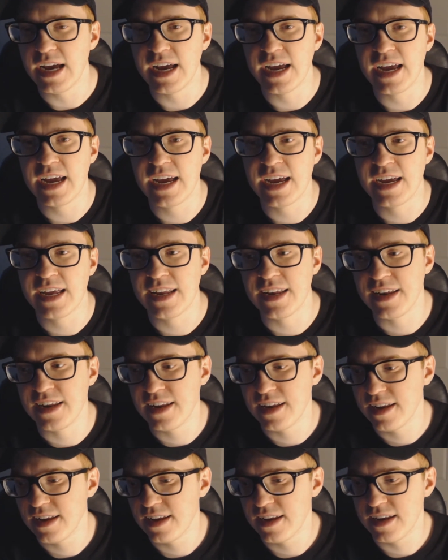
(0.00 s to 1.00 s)

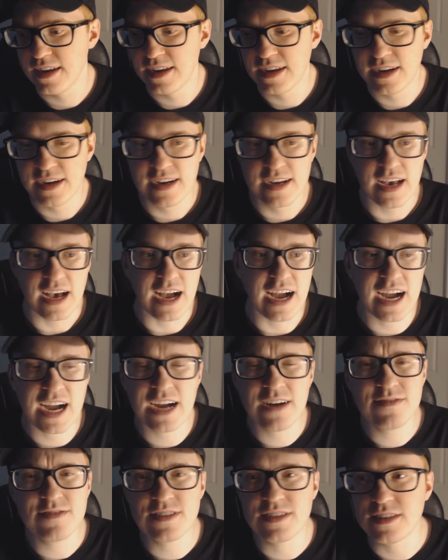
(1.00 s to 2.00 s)
And
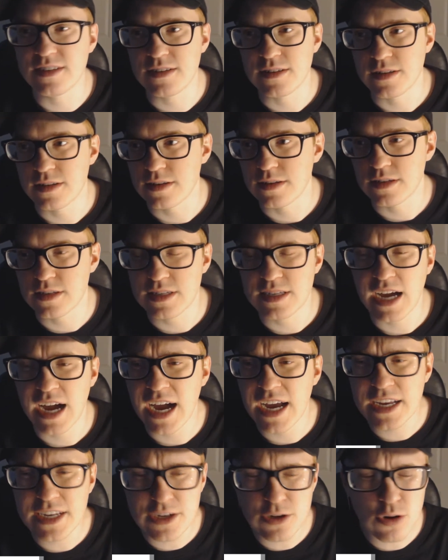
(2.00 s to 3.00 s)
as
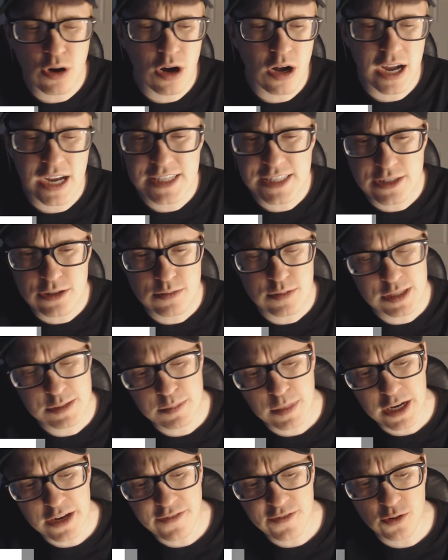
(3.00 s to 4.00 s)
many of
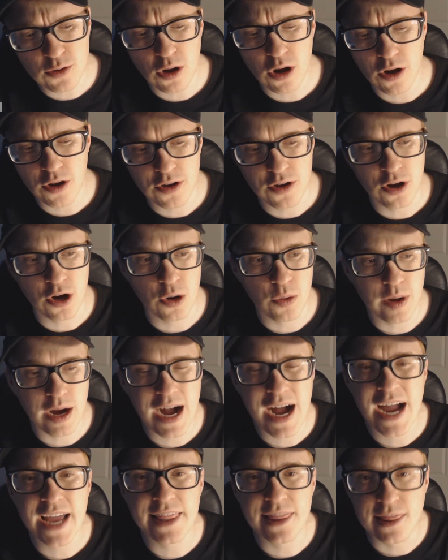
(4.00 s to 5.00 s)
you all know,
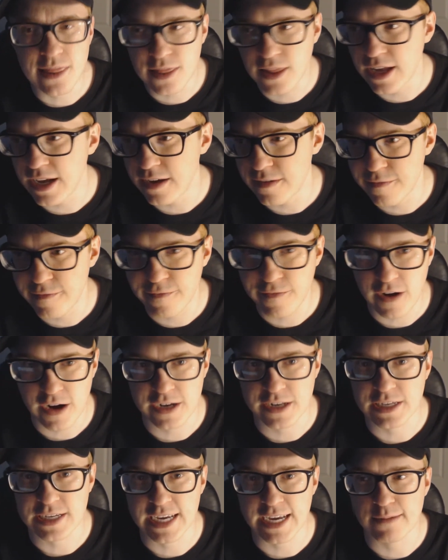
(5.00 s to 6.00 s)
I love
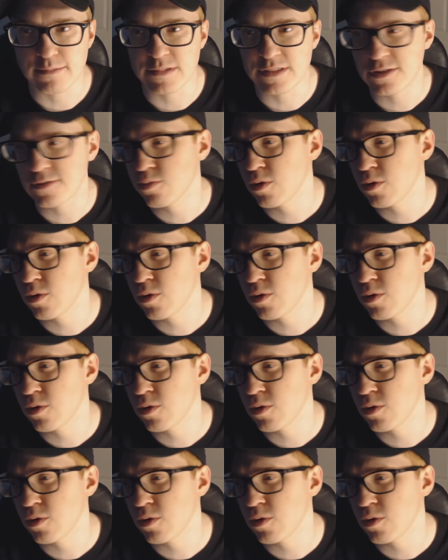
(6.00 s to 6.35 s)
fighting games.